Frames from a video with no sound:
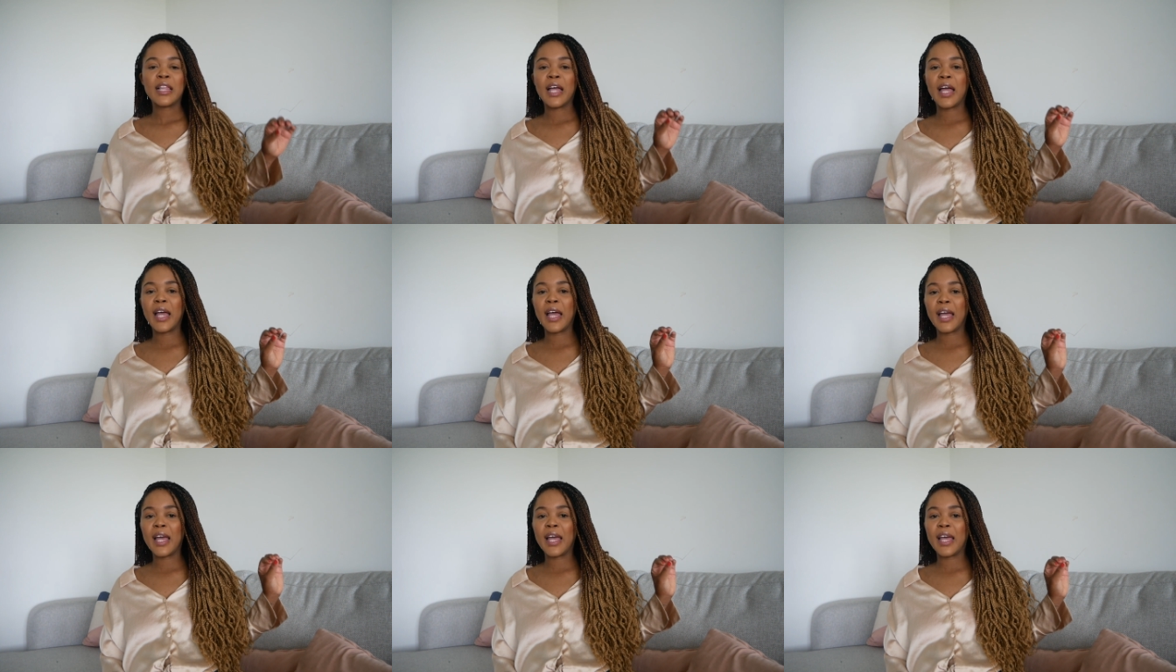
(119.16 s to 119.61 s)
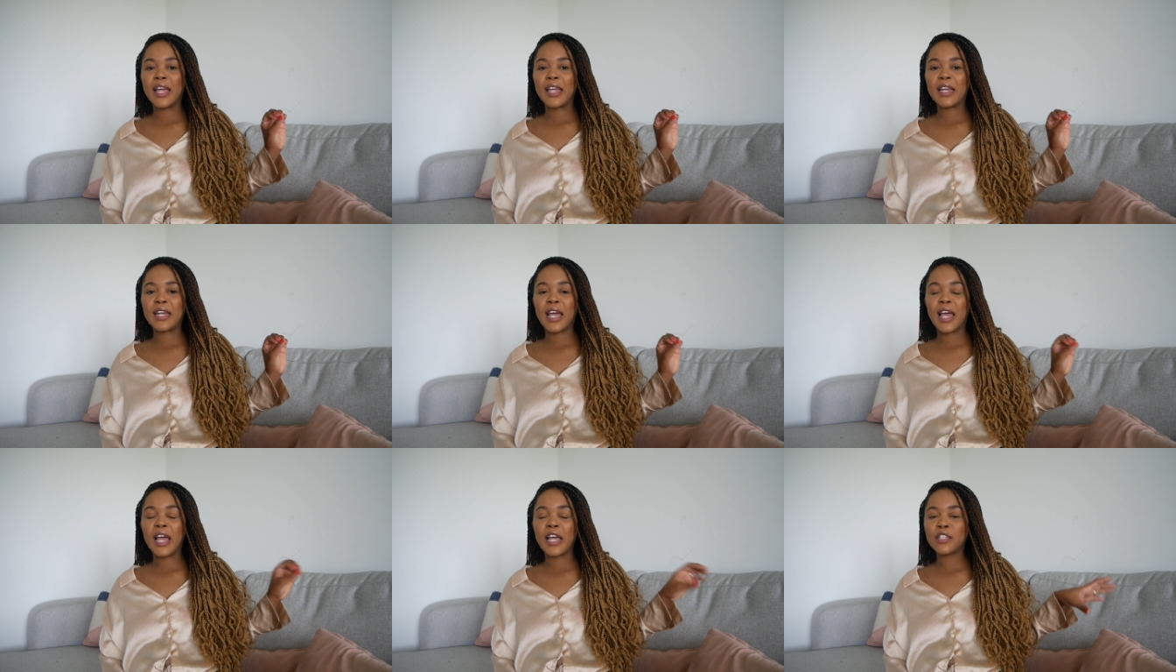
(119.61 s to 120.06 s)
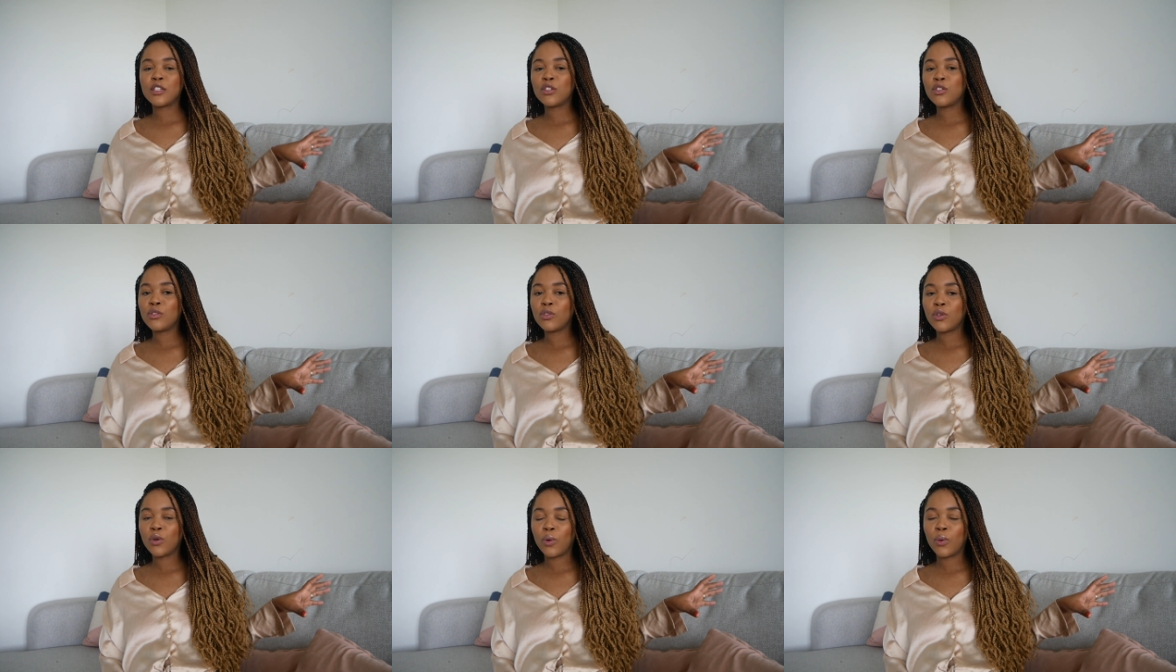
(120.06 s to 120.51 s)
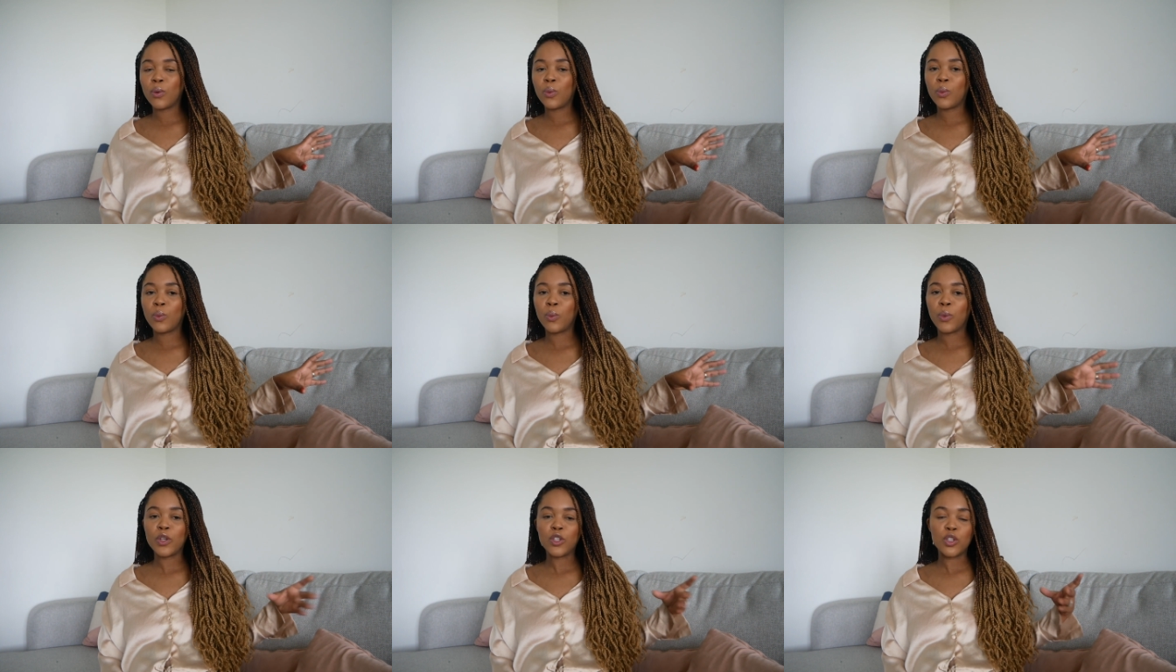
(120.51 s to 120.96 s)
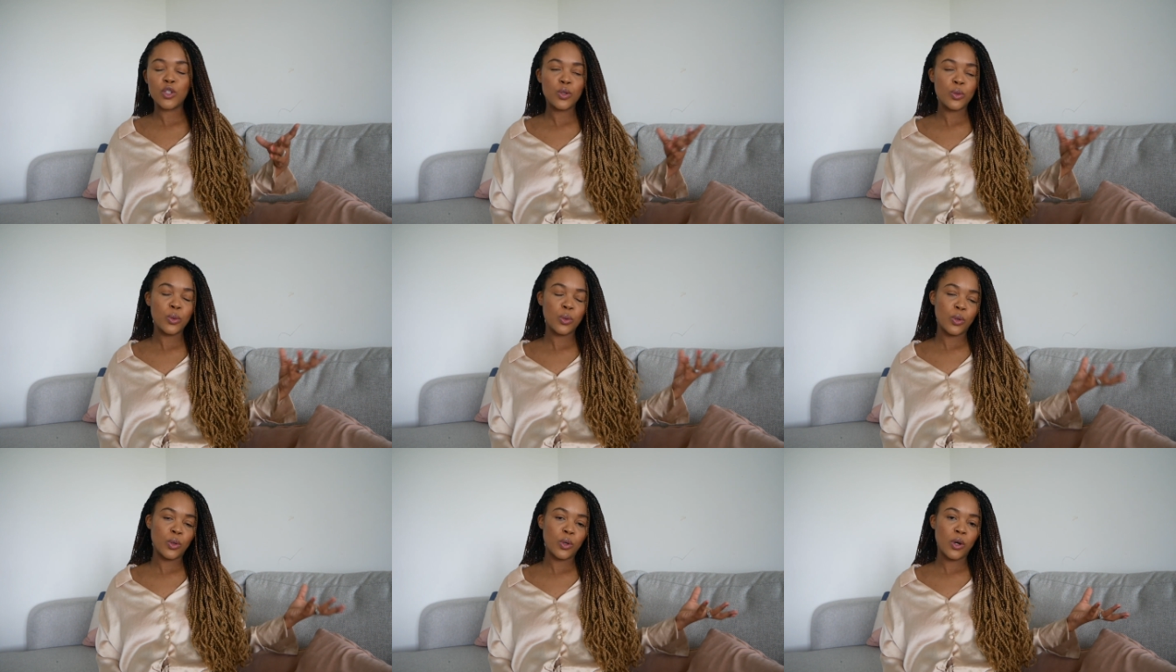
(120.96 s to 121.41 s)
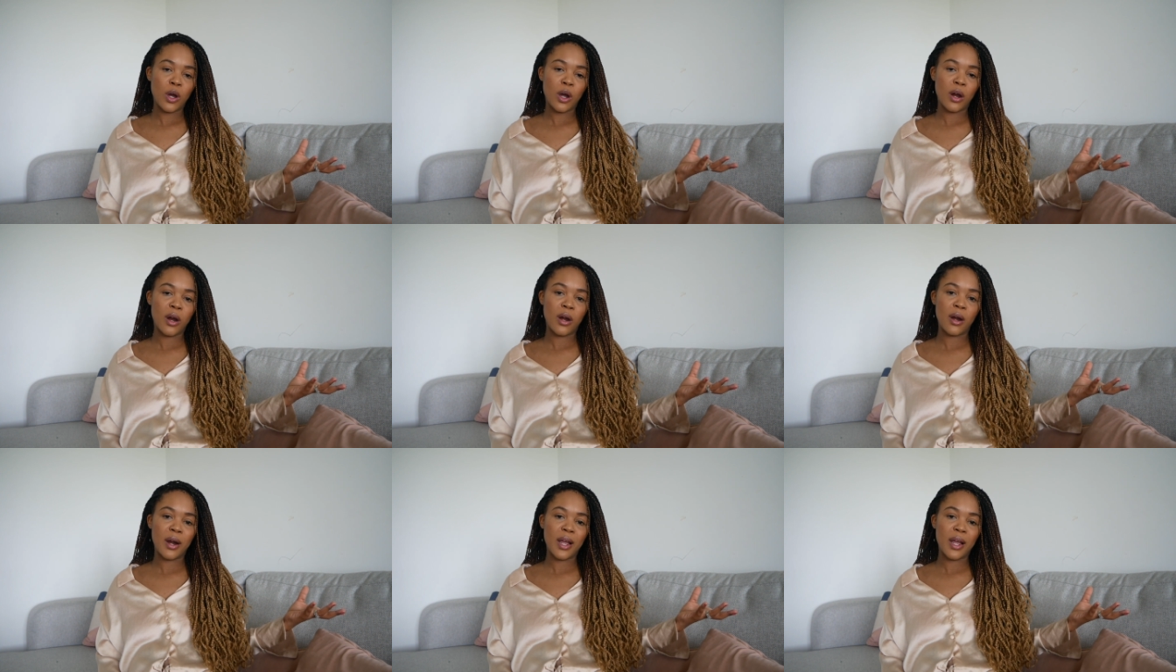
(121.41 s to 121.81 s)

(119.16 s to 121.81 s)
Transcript: and as you know when you are